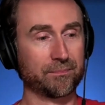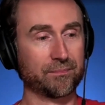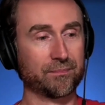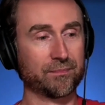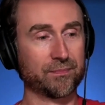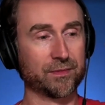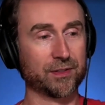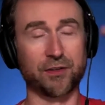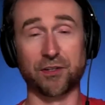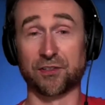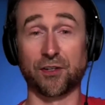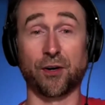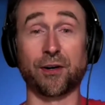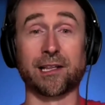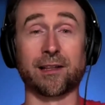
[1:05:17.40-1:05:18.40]
there's
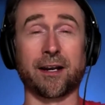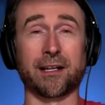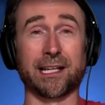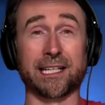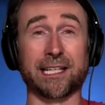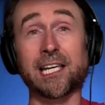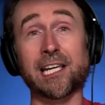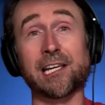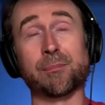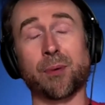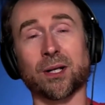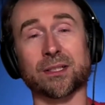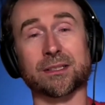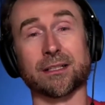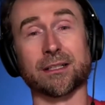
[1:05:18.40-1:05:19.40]
already a lot of, like, key
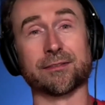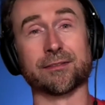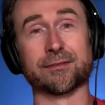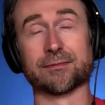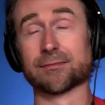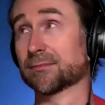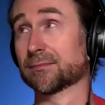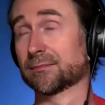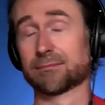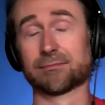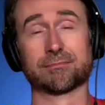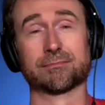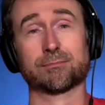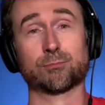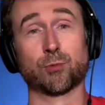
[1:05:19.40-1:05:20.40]
parts of
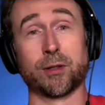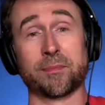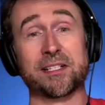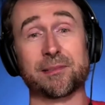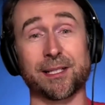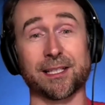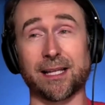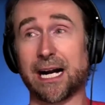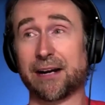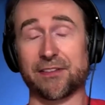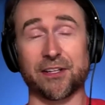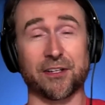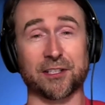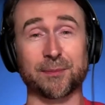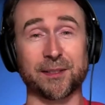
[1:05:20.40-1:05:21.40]
what it means to be alive that
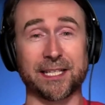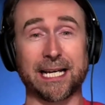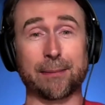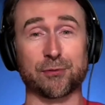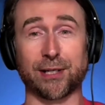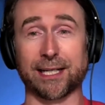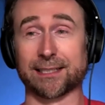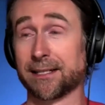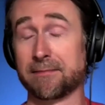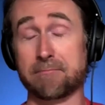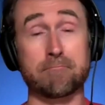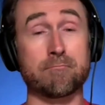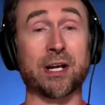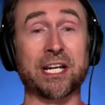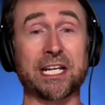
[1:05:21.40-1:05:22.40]
are completely abstract, like
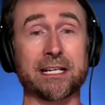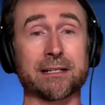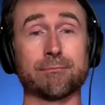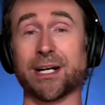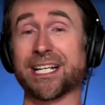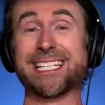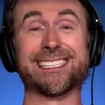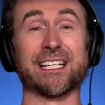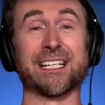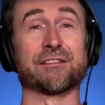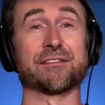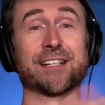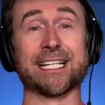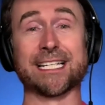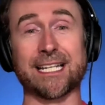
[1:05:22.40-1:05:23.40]
money. Money is
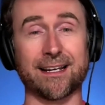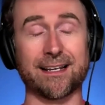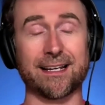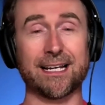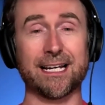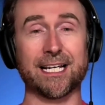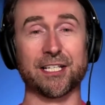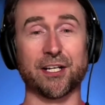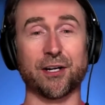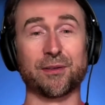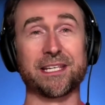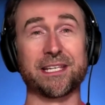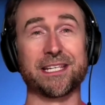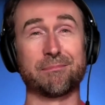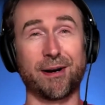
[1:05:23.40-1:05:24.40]
invented.
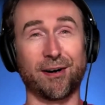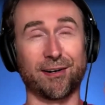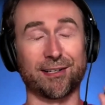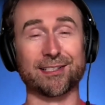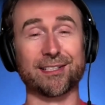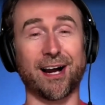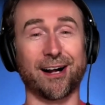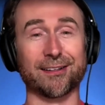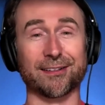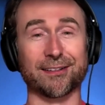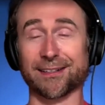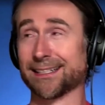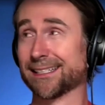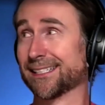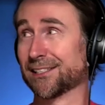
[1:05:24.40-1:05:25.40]
The American dollar
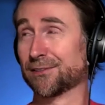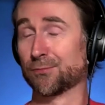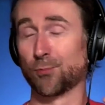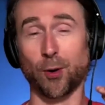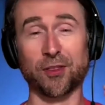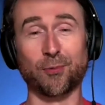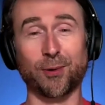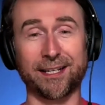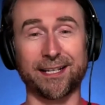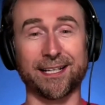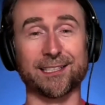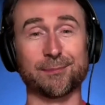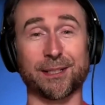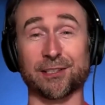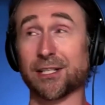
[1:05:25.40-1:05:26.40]
is worth what it is
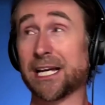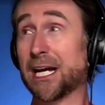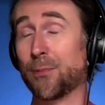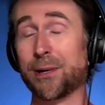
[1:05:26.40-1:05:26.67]
because we